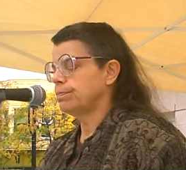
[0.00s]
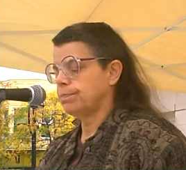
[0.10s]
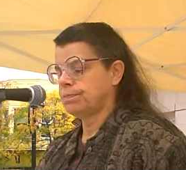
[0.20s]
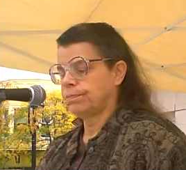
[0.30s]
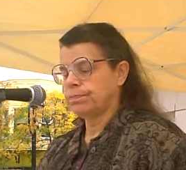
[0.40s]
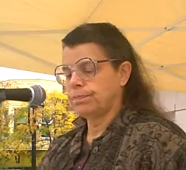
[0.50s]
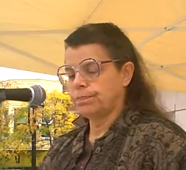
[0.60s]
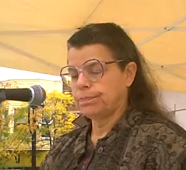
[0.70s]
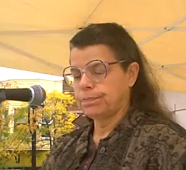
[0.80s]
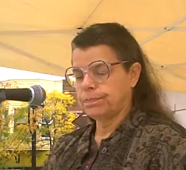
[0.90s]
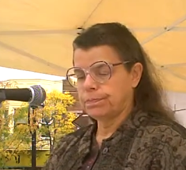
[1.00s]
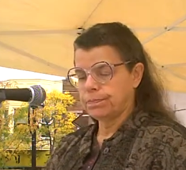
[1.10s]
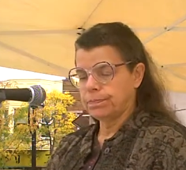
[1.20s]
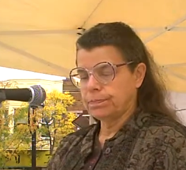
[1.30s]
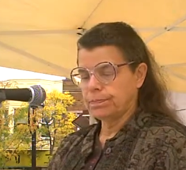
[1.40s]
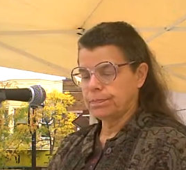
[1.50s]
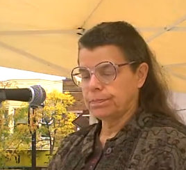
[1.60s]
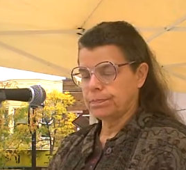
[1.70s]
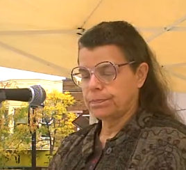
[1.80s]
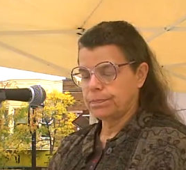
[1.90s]

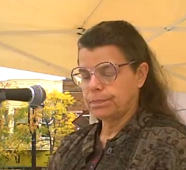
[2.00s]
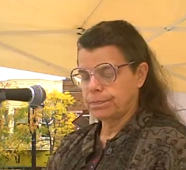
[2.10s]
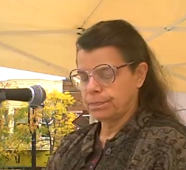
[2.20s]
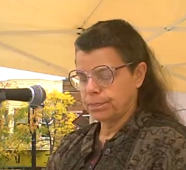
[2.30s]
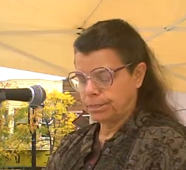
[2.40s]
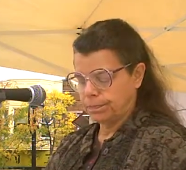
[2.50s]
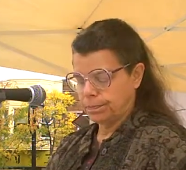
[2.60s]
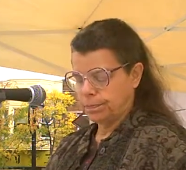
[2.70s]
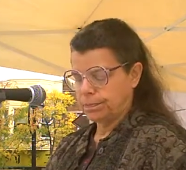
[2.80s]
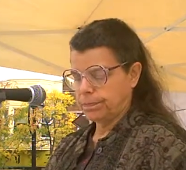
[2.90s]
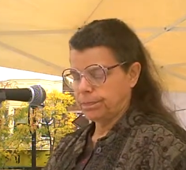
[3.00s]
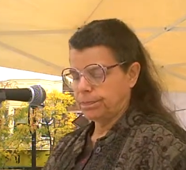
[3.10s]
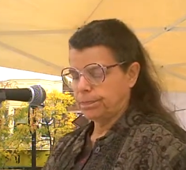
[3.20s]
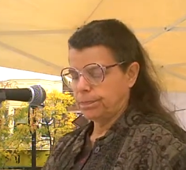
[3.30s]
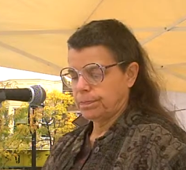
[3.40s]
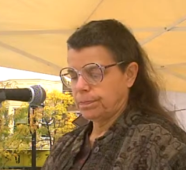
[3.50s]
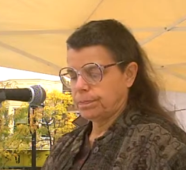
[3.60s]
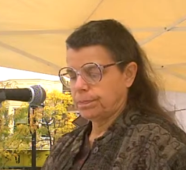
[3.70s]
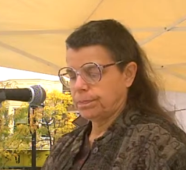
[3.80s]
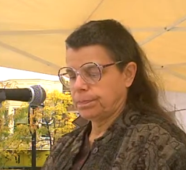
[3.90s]

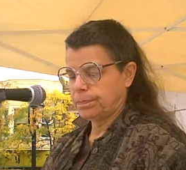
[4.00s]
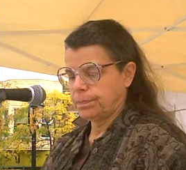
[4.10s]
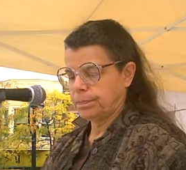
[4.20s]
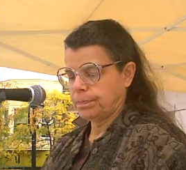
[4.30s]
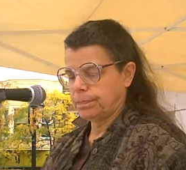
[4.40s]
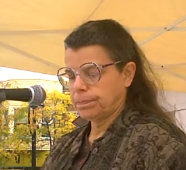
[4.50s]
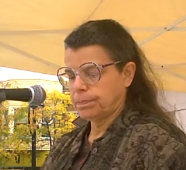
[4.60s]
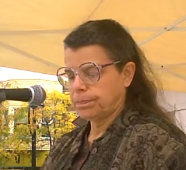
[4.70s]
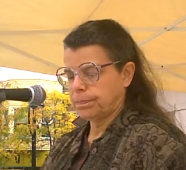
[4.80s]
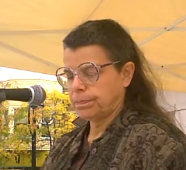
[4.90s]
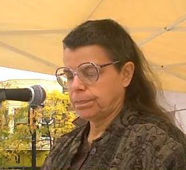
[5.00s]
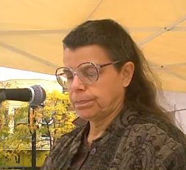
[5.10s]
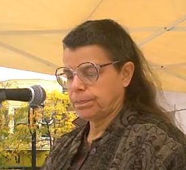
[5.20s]
(no one is talking)